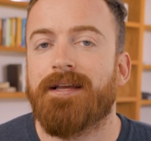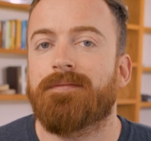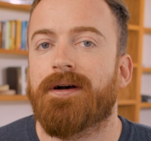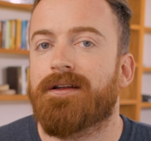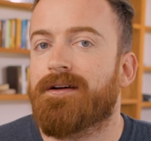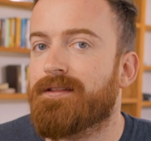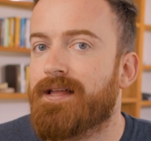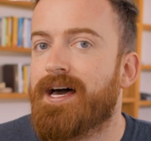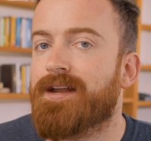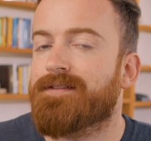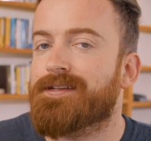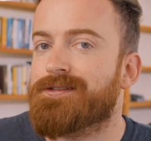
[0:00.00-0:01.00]
but a
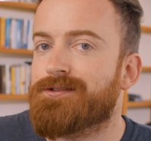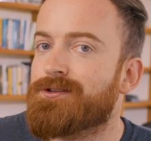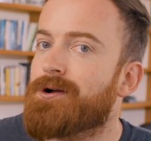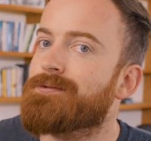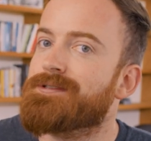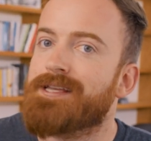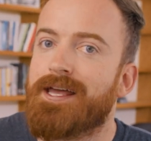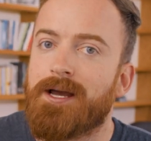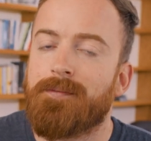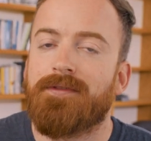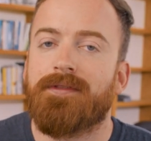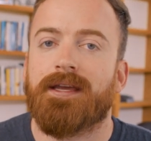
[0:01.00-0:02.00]
lot of us don't set
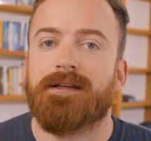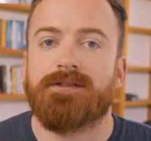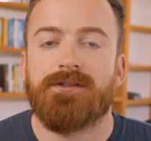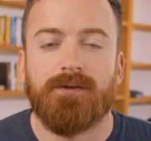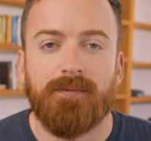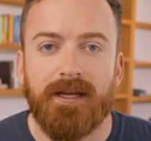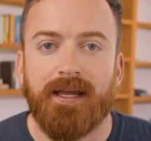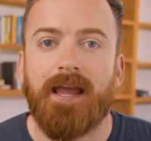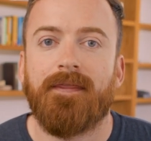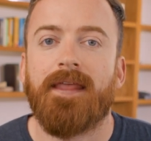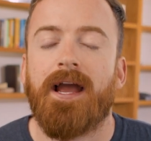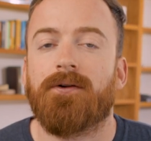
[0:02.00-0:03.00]
up things to
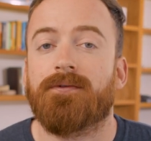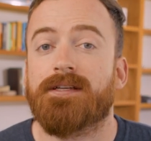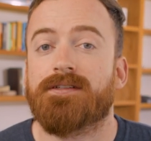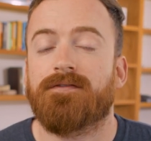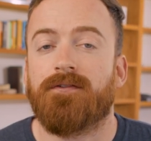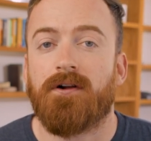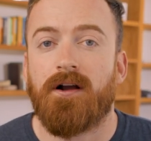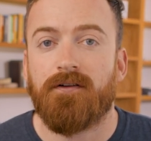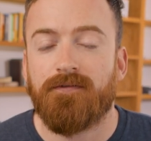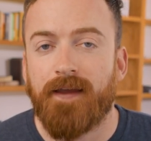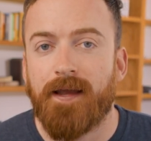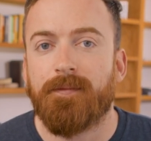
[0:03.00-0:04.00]
mitigate that risk for our
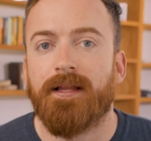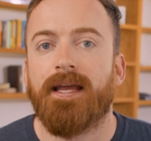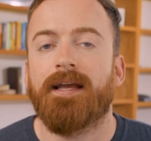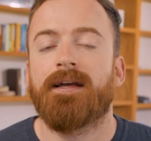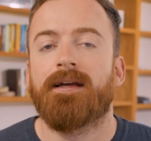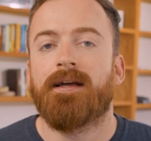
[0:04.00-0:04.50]
family.